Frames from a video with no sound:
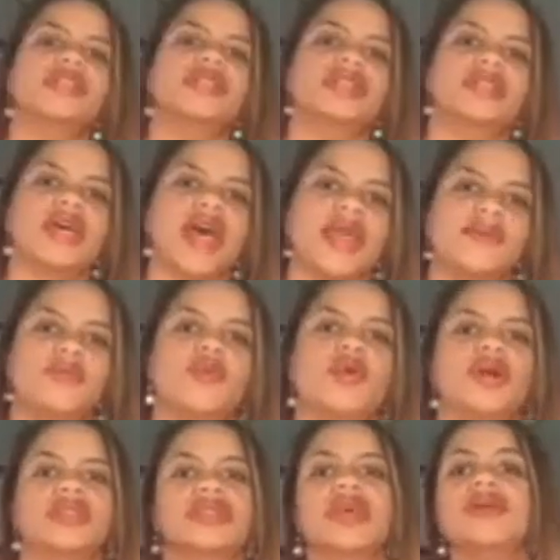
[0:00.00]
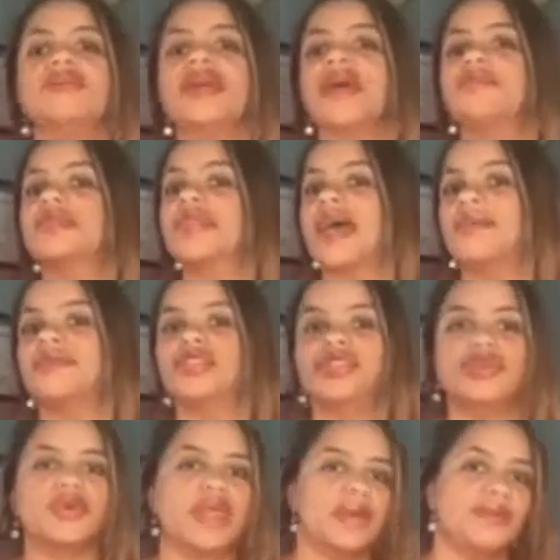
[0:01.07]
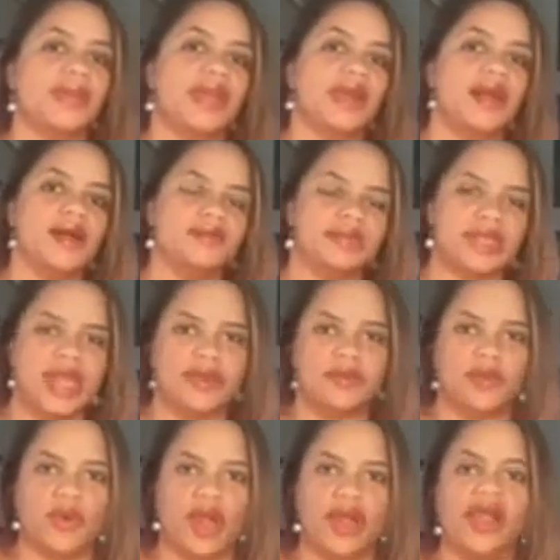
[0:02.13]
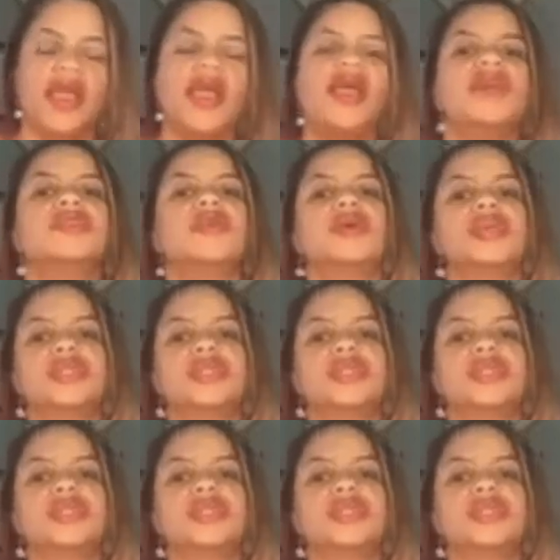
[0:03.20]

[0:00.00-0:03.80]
type 1. Sometimes type 2 can become type 1. So it is